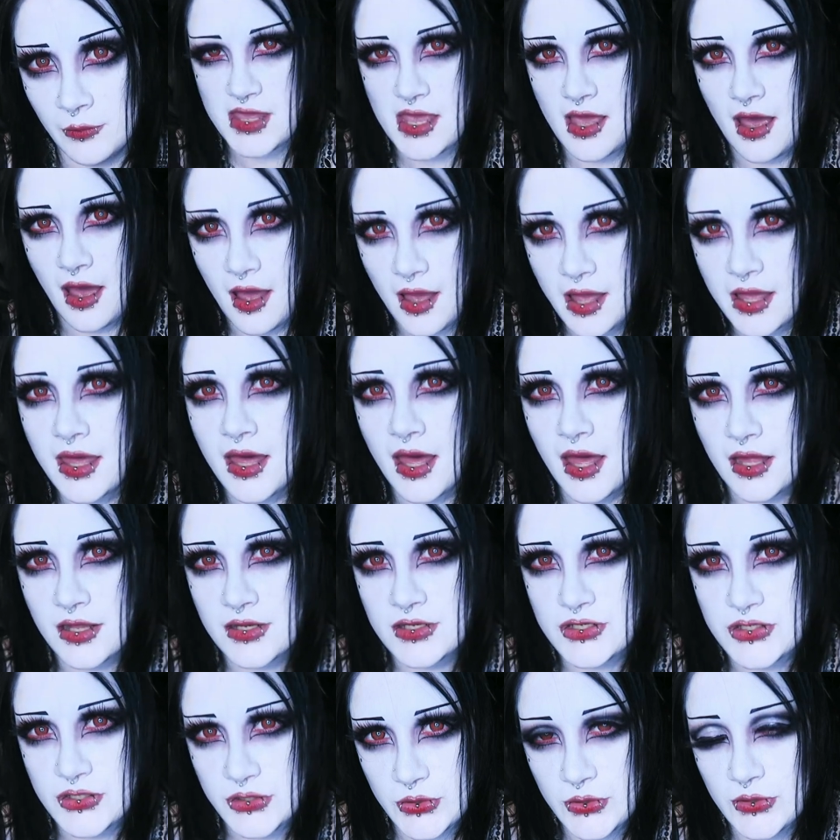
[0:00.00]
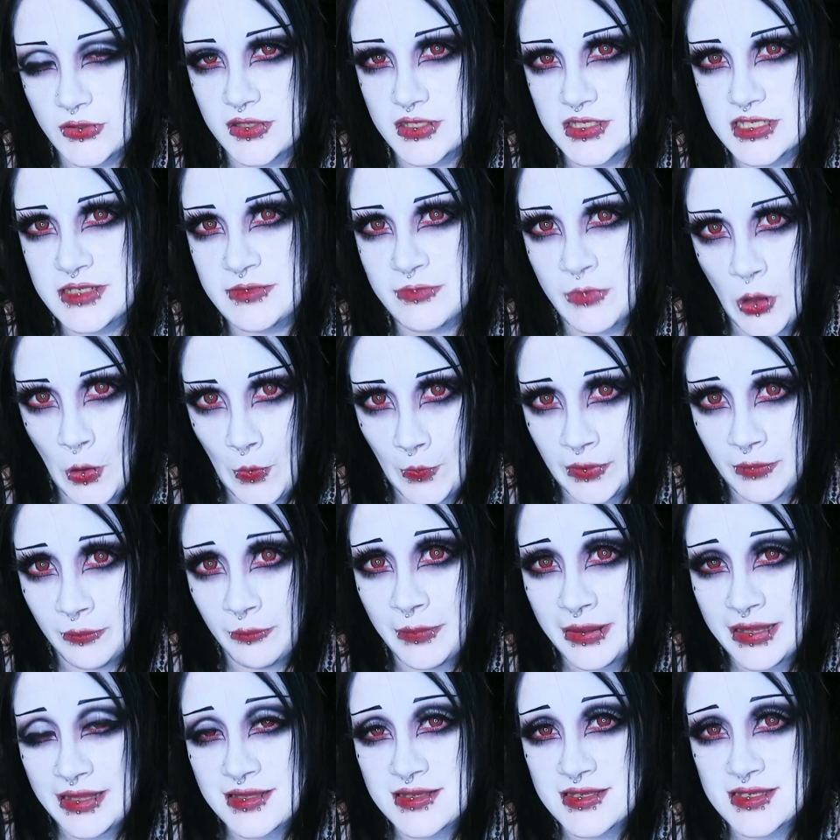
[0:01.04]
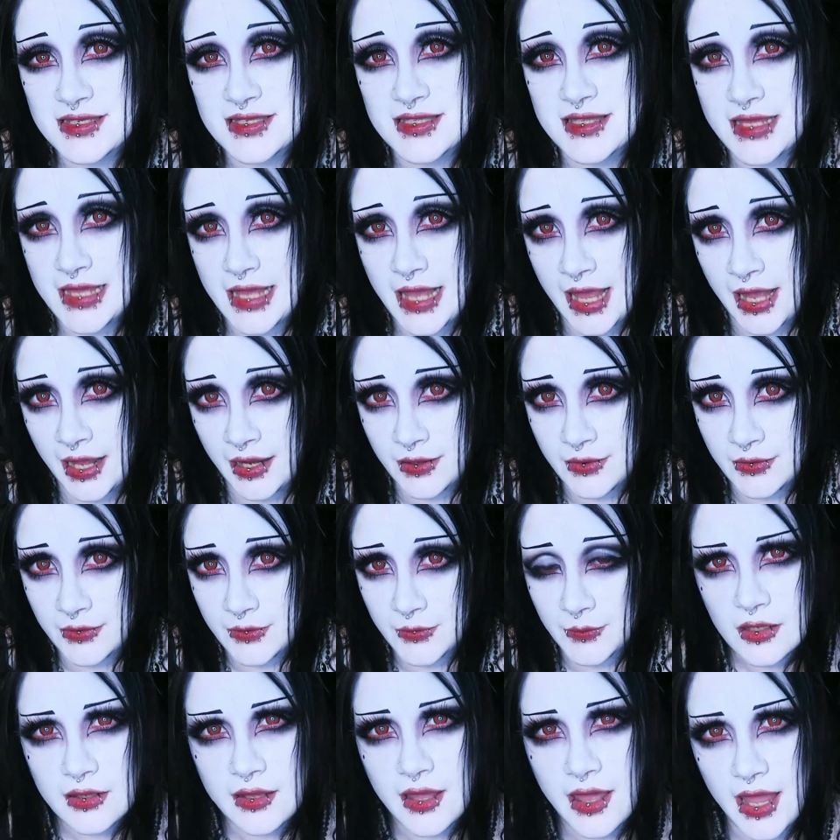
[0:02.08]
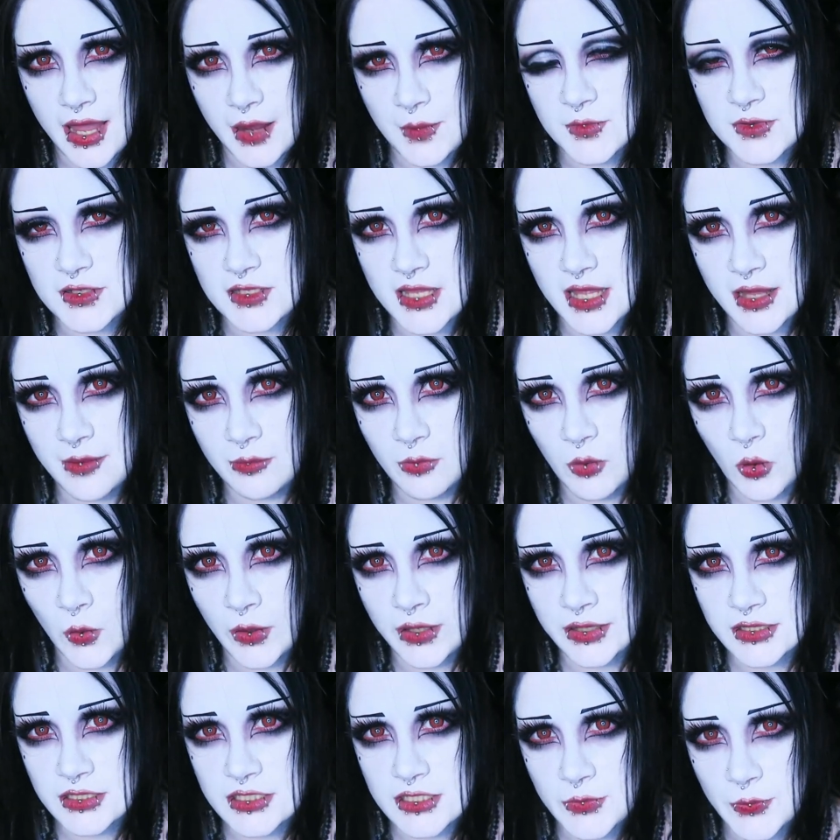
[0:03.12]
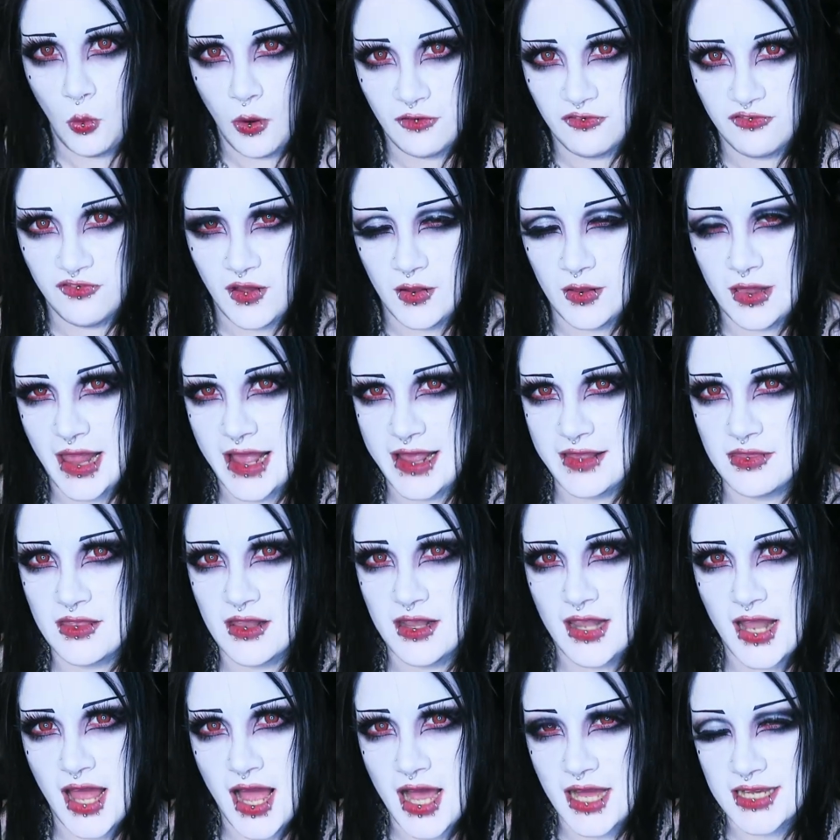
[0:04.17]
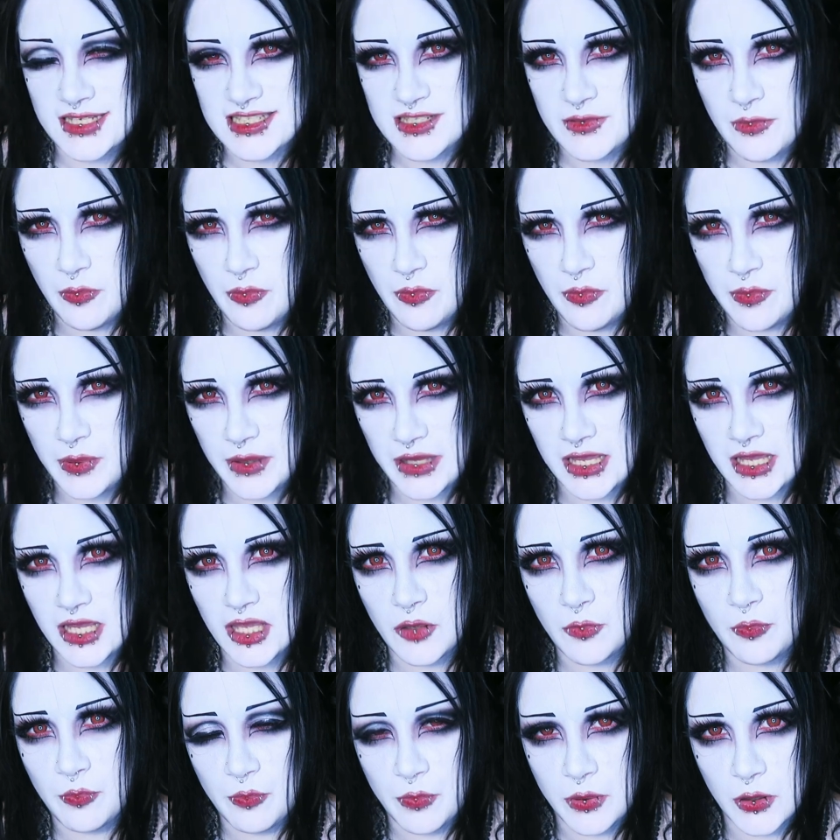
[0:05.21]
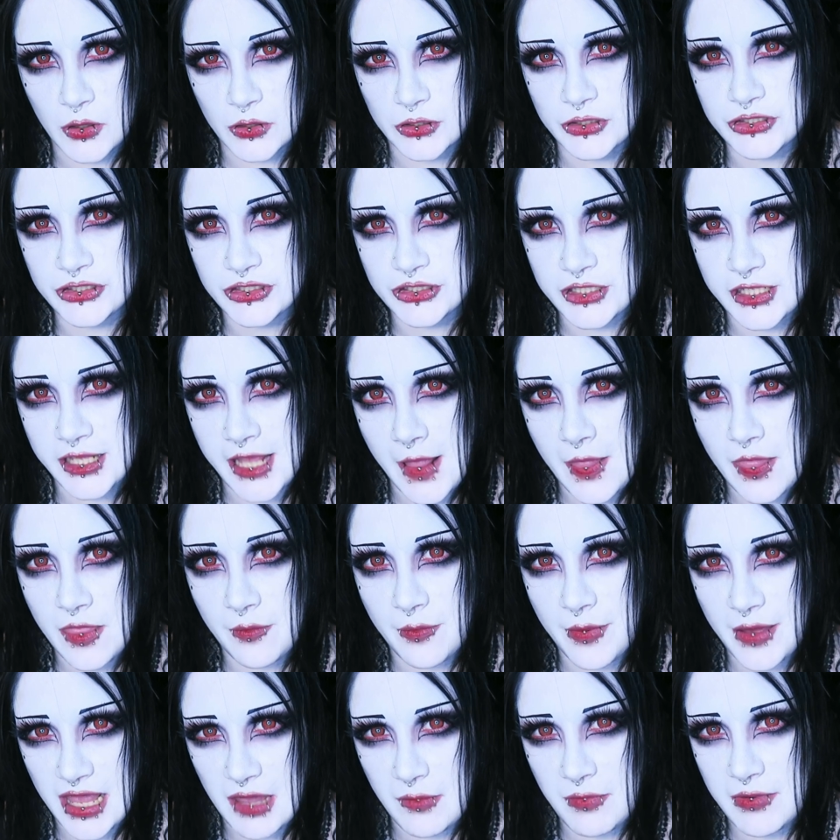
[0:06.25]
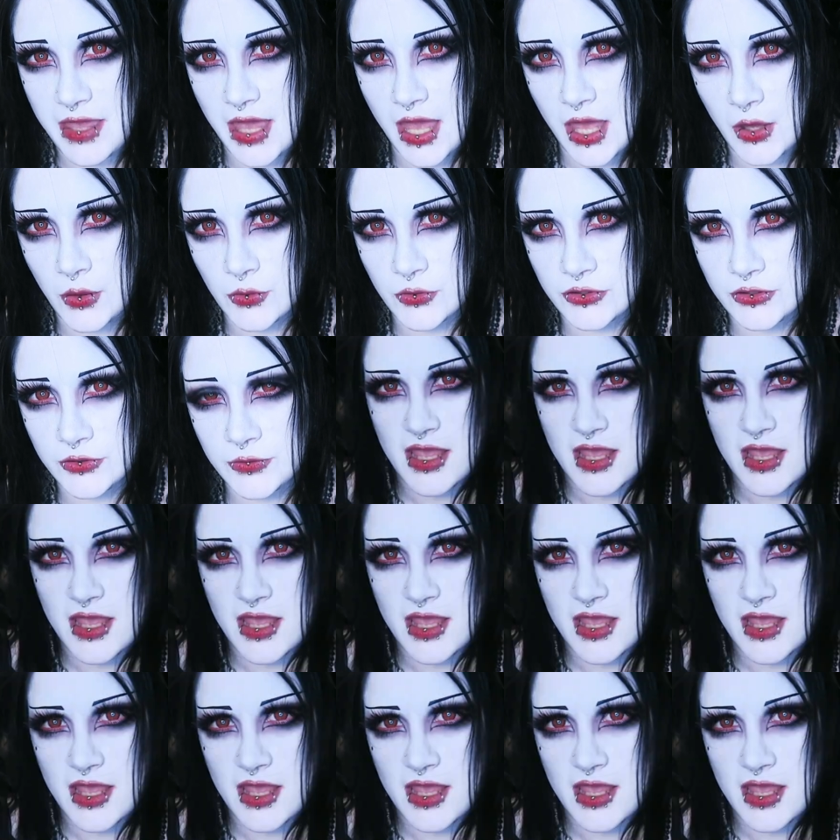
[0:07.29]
The I can't do this moment means it's the end. It came to that point, what felt like the last big push to get the baby out.